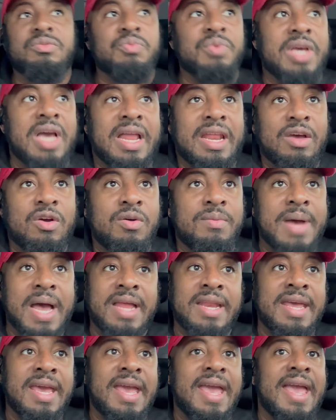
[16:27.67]
We got to go back
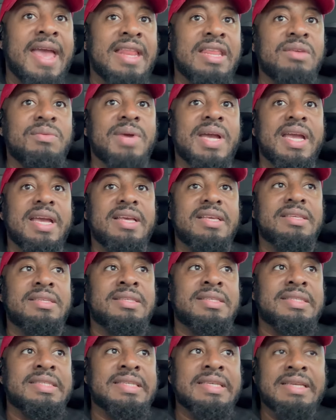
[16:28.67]
there
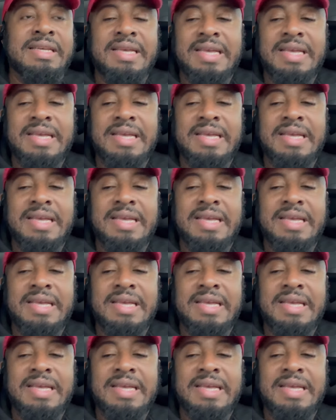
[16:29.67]
anyways.